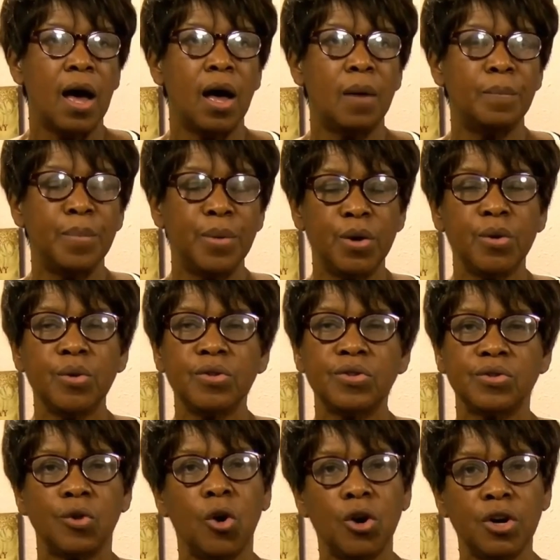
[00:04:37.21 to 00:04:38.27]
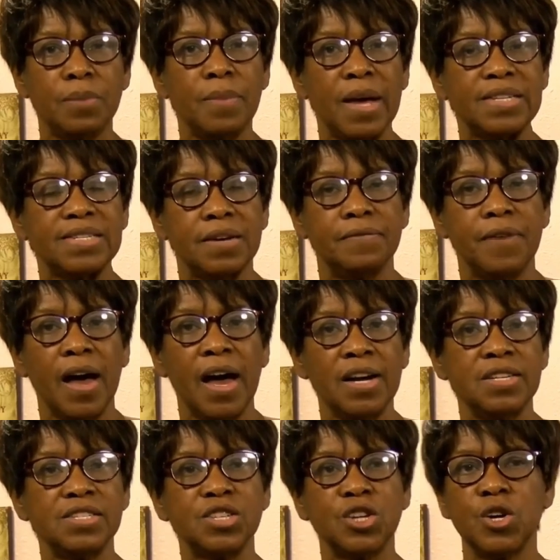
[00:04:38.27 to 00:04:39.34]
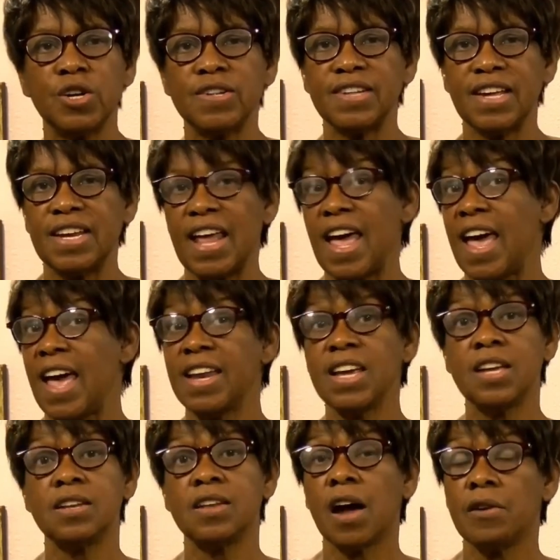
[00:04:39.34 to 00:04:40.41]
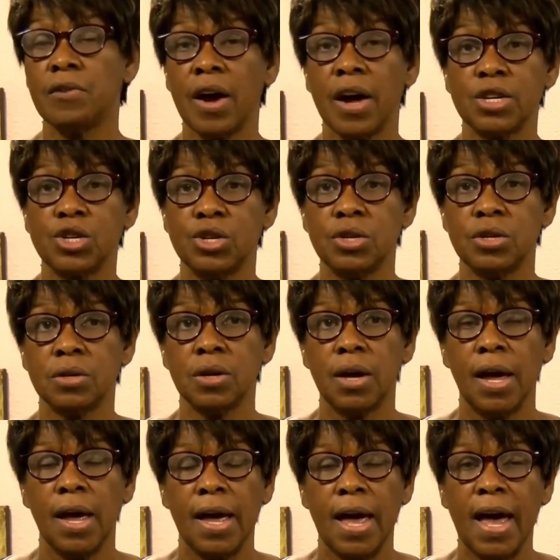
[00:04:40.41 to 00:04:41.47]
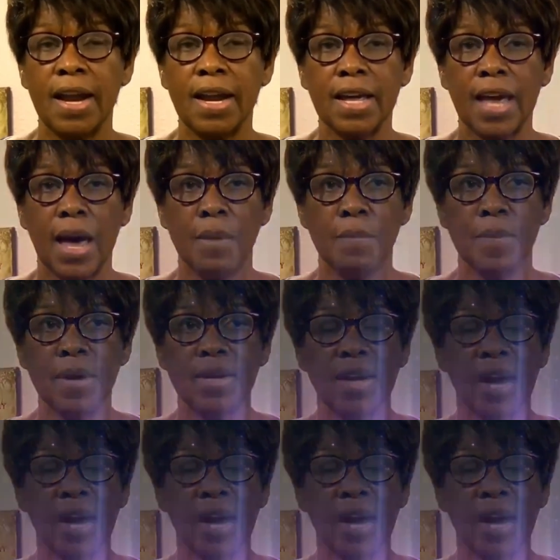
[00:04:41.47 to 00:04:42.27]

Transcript: Abuse or domestic violence goes in any direction and it can be